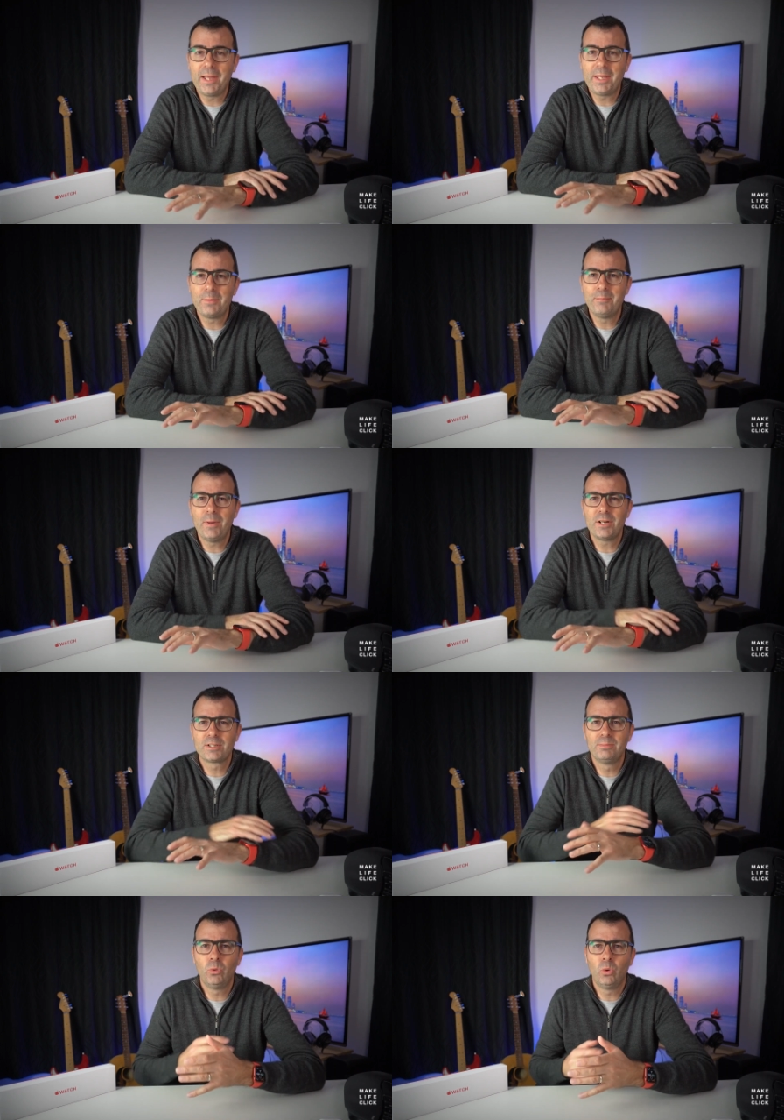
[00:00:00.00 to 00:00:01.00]
make it
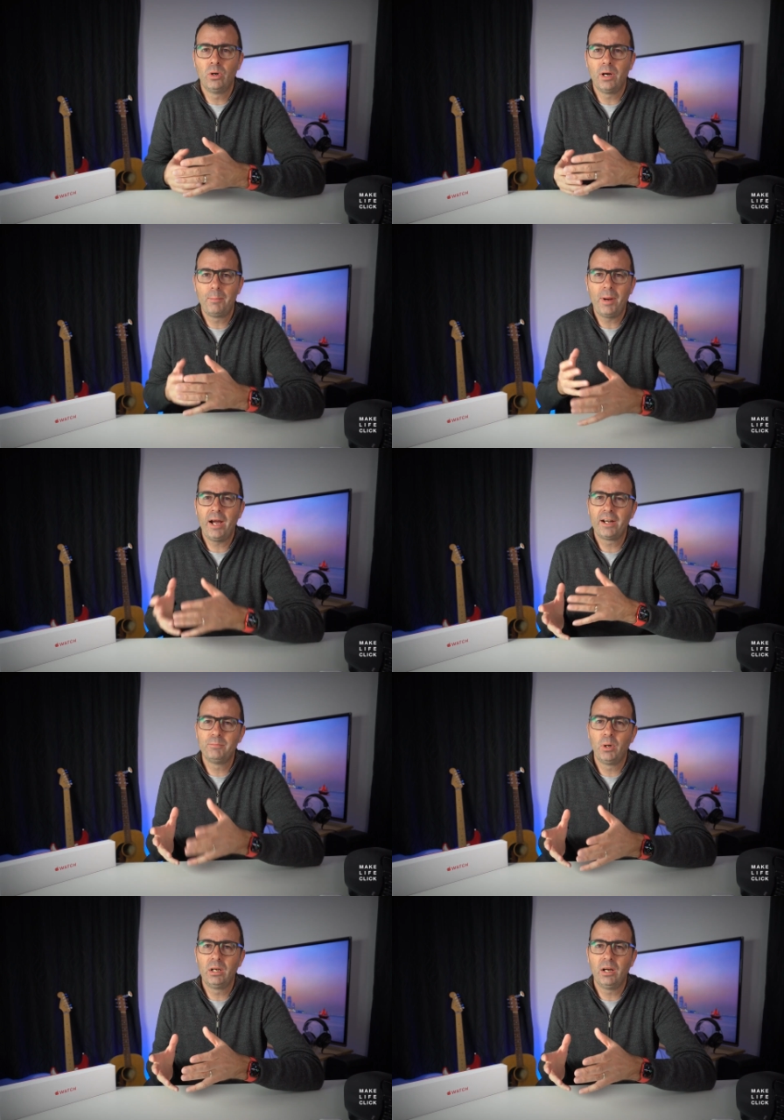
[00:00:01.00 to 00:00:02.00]
much more a part
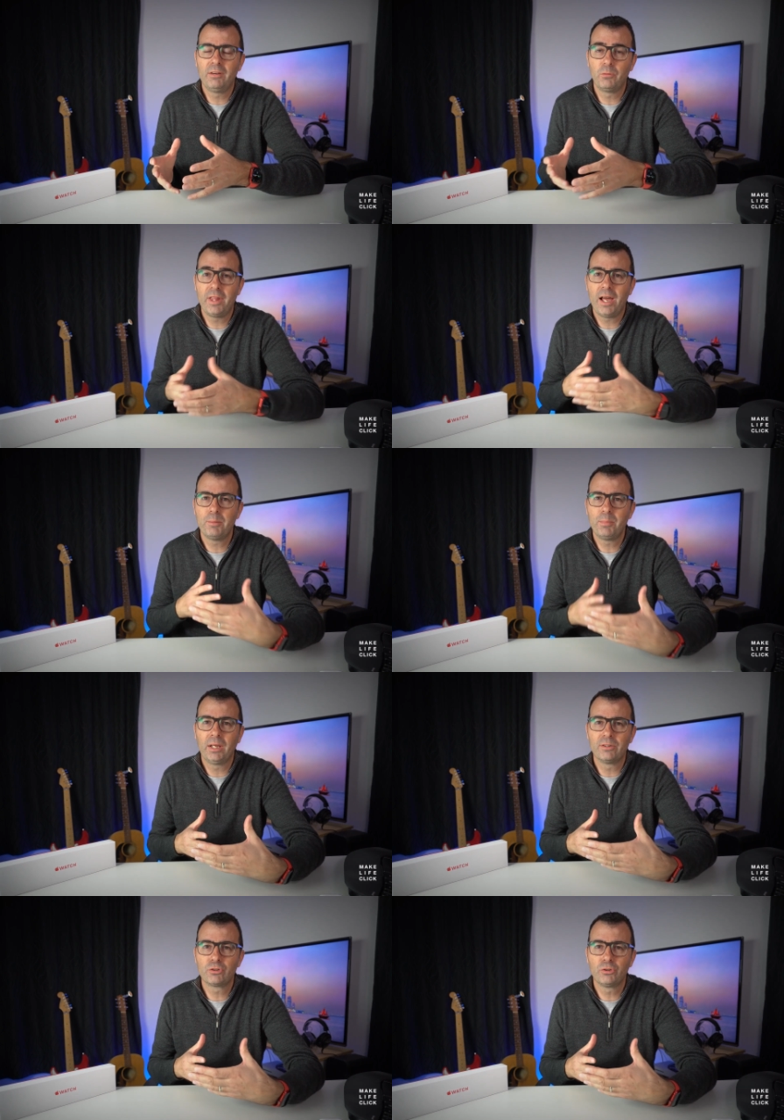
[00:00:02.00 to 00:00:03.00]
of my life without it
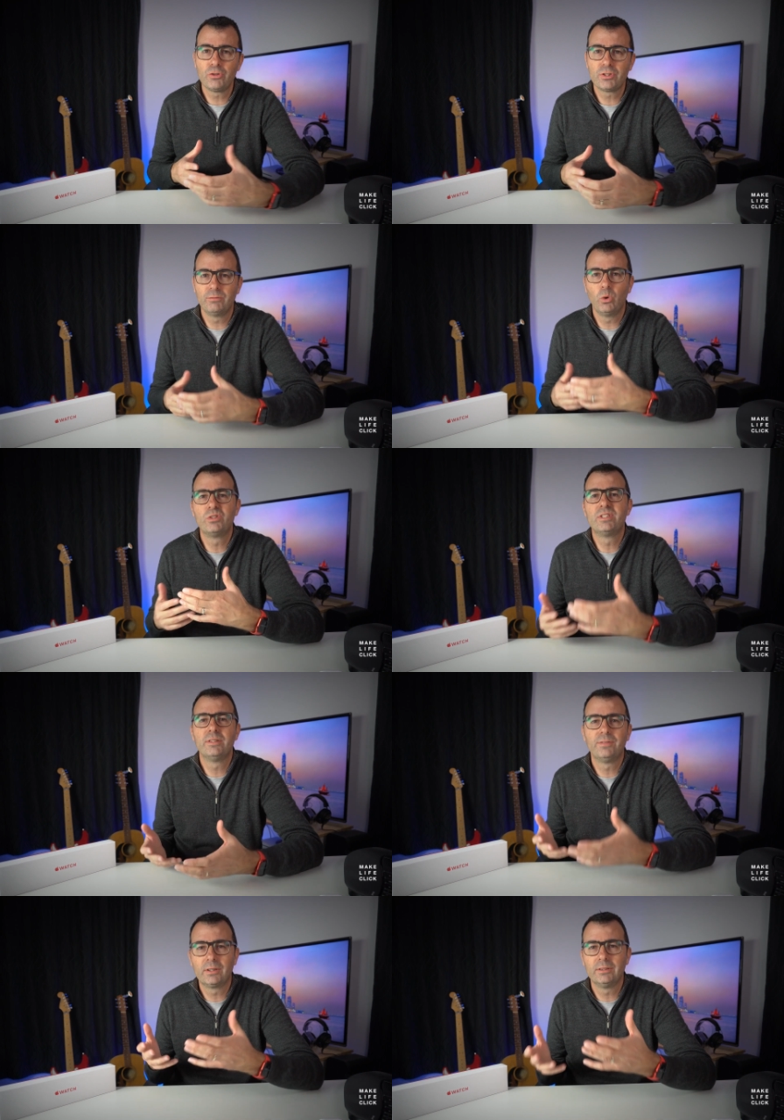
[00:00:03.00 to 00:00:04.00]
being intrusive or
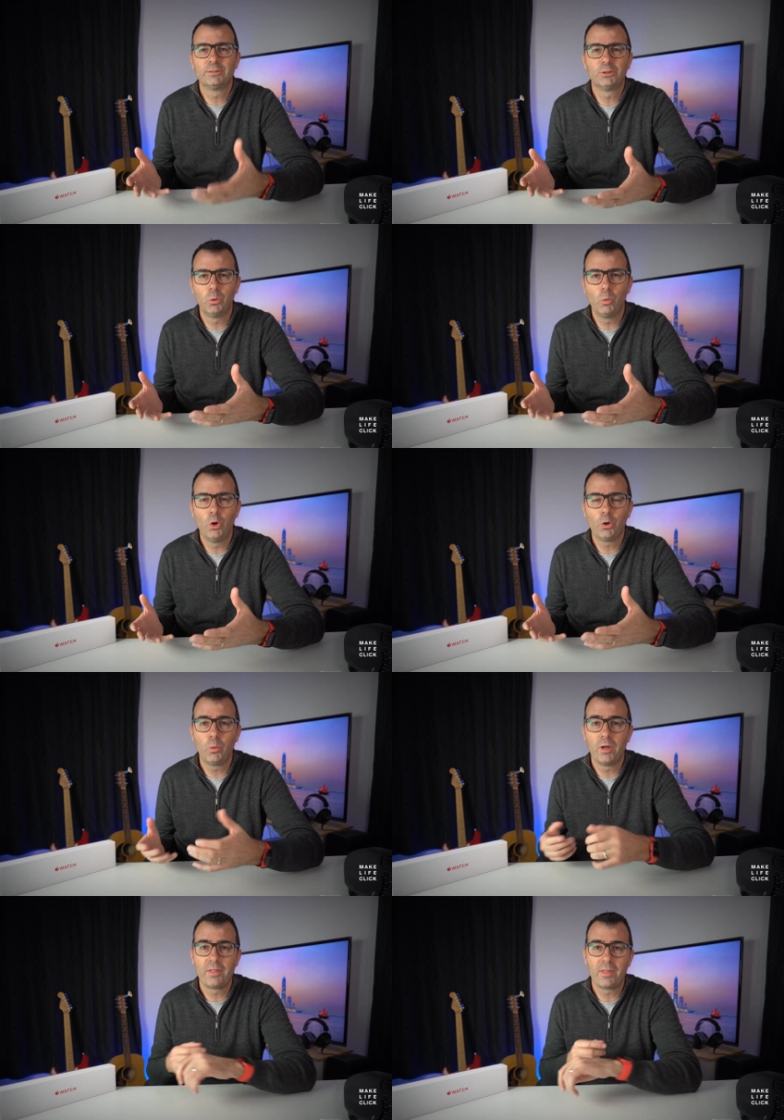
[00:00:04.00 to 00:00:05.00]
difficult to
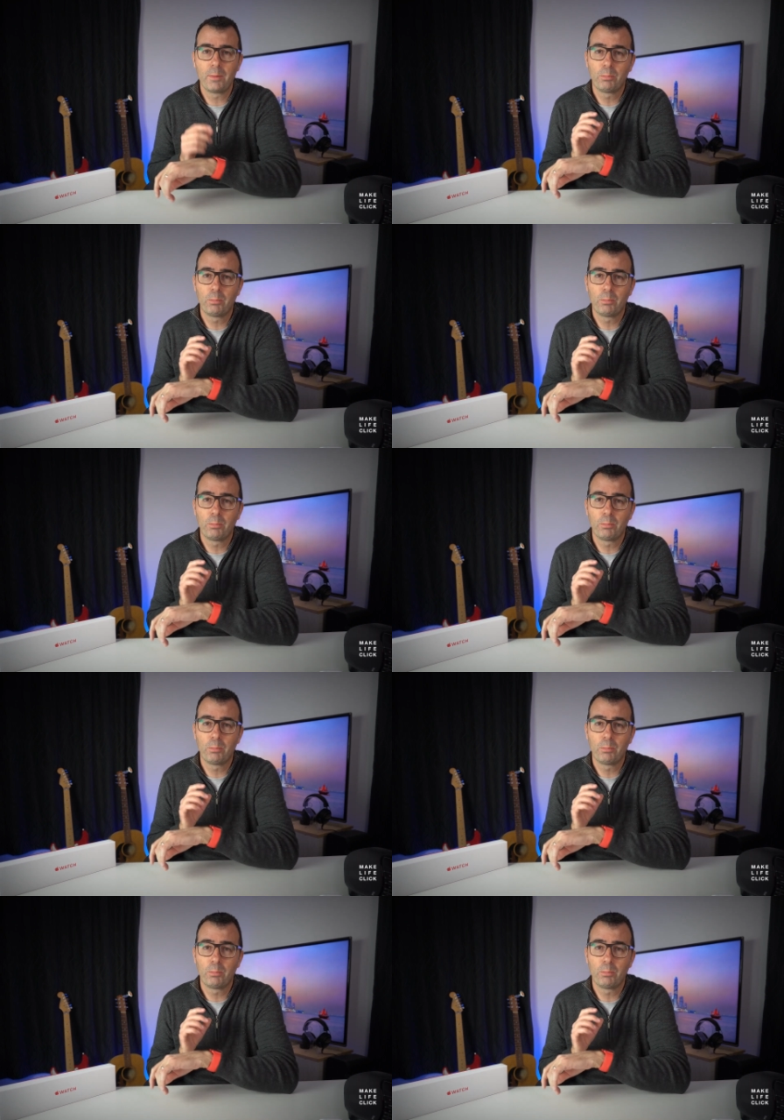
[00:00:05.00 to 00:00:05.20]
work with.